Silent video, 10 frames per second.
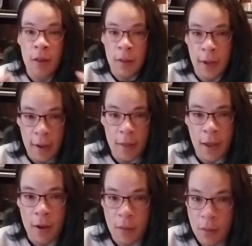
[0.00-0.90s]
Like I
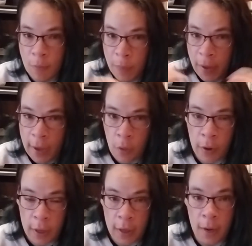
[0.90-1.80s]
said, speaking
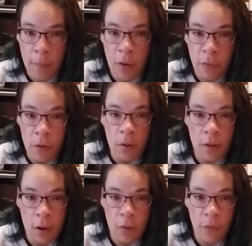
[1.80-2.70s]
quickly, my phone is
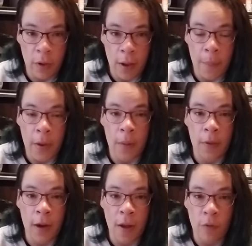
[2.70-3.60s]
gonna fill up, and I'm
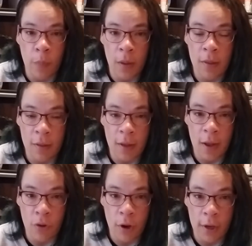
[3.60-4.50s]
gonna have to piece this
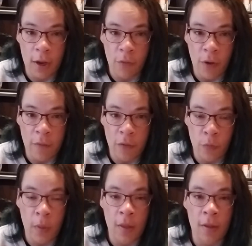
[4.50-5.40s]
together in like 5 different
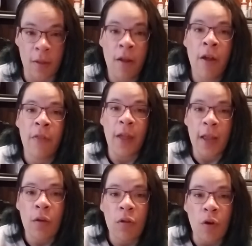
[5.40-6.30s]
pieces. Thank
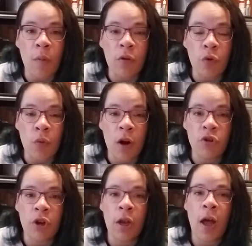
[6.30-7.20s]
you so much for
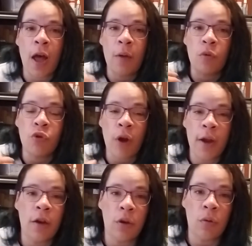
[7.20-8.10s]
watching. I will try
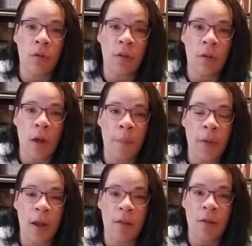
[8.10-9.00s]
to do
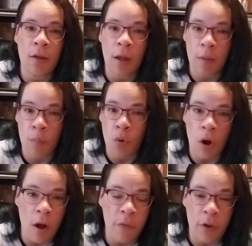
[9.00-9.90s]
updates more
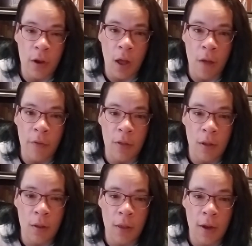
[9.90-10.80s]
often,
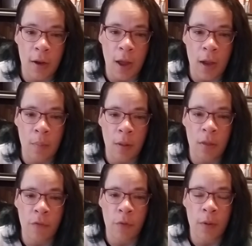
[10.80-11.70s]
obviously, than 9 months
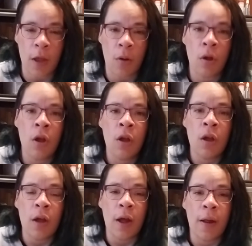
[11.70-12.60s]
from now.
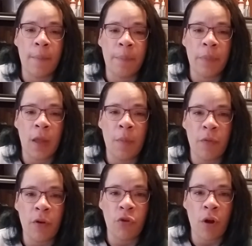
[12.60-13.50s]
Keep your
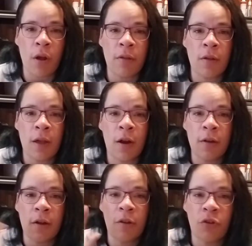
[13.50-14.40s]
fingers crossed, and I'll
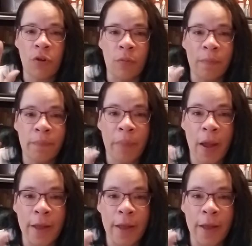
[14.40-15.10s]
talk to you soon. Bye!